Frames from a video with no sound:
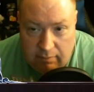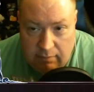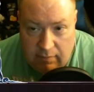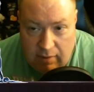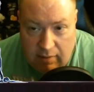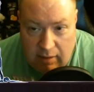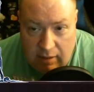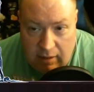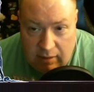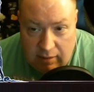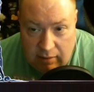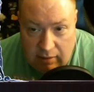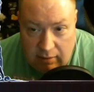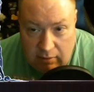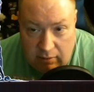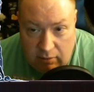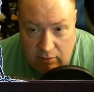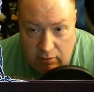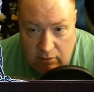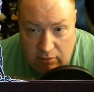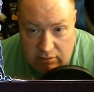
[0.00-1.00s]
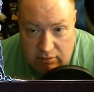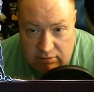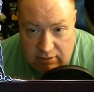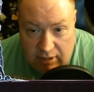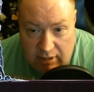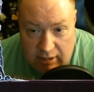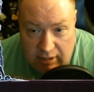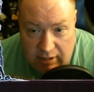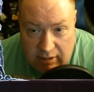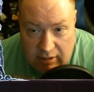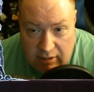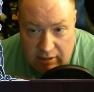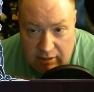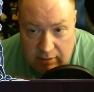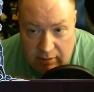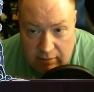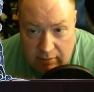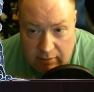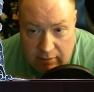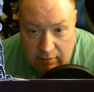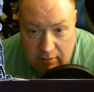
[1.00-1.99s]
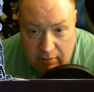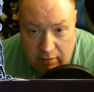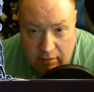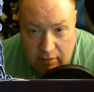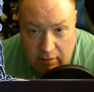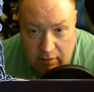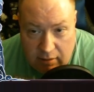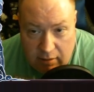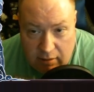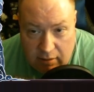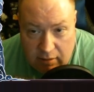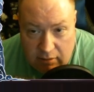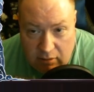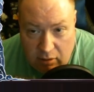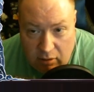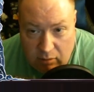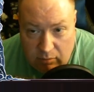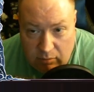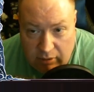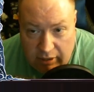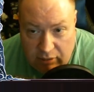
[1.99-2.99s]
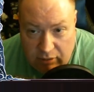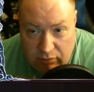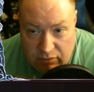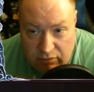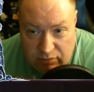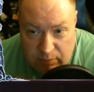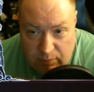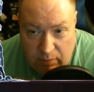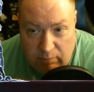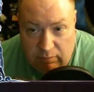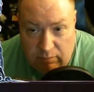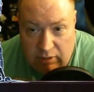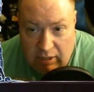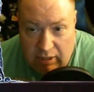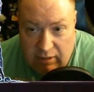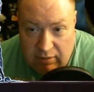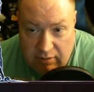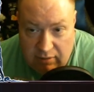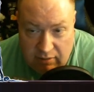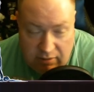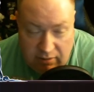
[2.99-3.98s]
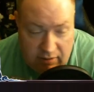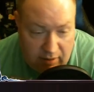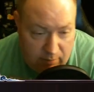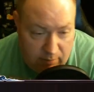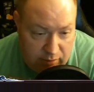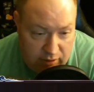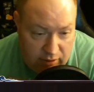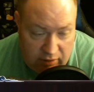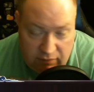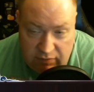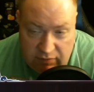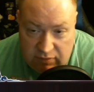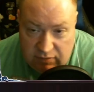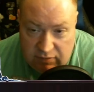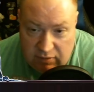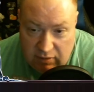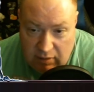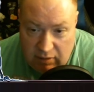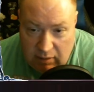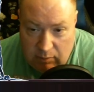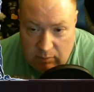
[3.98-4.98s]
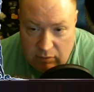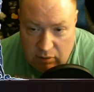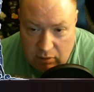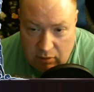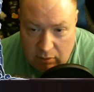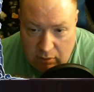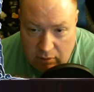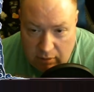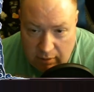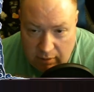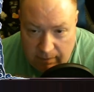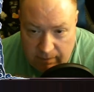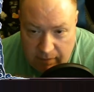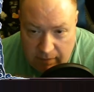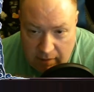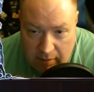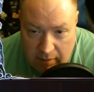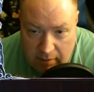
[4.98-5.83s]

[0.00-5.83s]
and it looks like Dawnblade Resplendeth, I believe, is the name of the card,